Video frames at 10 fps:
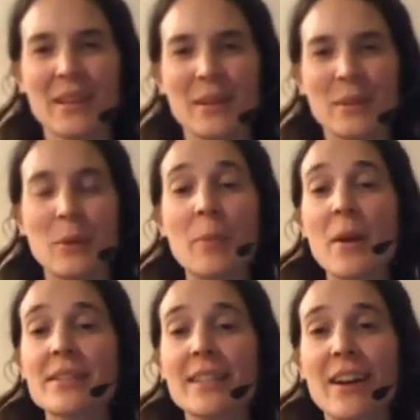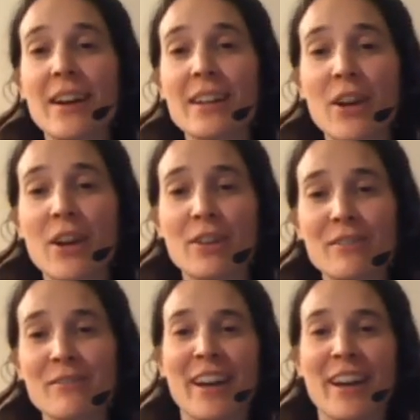Well, personally, I
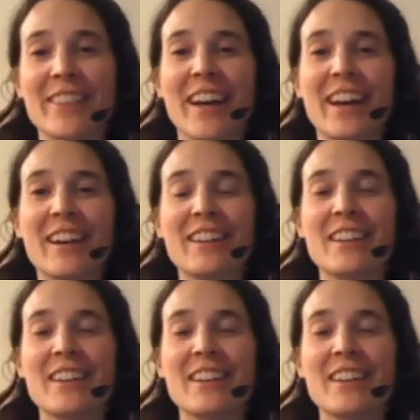don't find that.